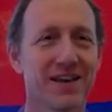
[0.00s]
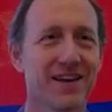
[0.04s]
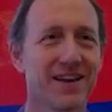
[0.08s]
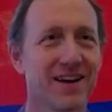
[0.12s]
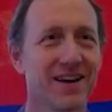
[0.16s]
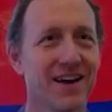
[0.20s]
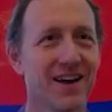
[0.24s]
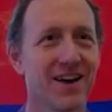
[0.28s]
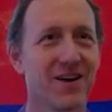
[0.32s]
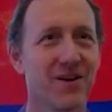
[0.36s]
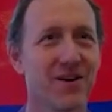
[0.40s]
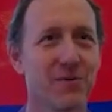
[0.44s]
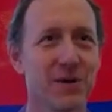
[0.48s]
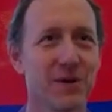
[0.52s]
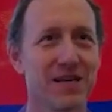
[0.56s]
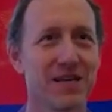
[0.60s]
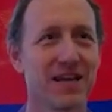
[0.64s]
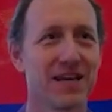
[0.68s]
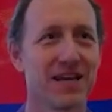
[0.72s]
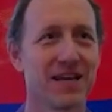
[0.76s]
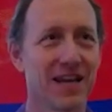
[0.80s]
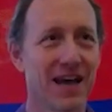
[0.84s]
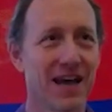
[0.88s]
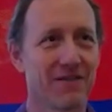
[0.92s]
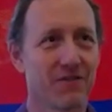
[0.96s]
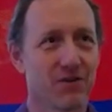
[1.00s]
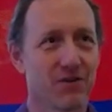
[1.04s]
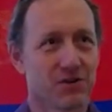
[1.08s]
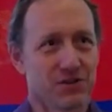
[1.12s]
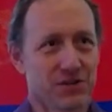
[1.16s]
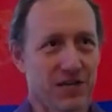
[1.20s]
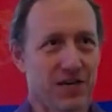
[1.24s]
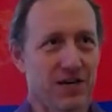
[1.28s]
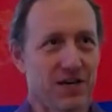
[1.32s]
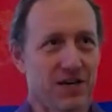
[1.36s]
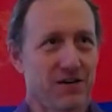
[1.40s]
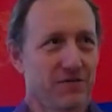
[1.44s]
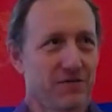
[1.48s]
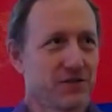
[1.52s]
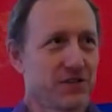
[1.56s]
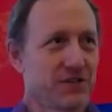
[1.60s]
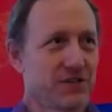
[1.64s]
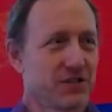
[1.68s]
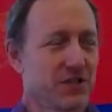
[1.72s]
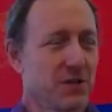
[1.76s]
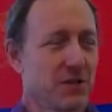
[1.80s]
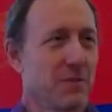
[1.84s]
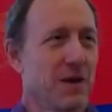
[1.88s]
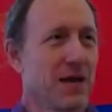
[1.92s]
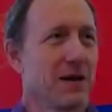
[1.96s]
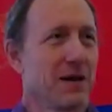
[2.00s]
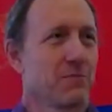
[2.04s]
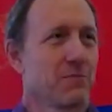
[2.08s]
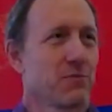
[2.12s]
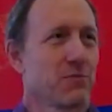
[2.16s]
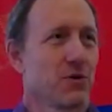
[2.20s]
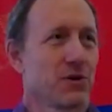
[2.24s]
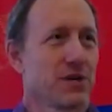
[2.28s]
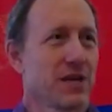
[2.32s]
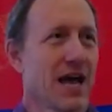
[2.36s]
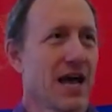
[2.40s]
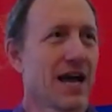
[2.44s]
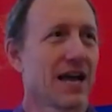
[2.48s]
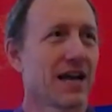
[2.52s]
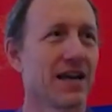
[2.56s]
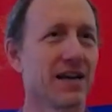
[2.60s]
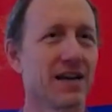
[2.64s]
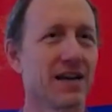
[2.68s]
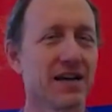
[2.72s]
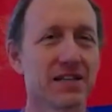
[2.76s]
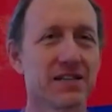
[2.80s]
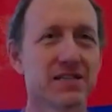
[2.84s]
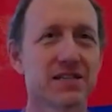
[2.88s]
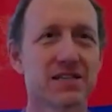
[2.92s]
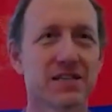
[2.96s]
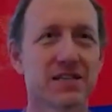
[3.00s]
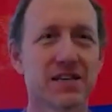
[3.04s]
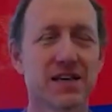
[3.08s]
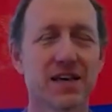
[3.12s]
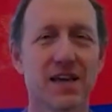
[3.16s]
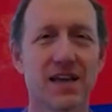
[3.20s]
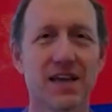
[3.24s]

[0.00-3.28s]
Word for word: you know, we tend to have ourselves as the main protagonist,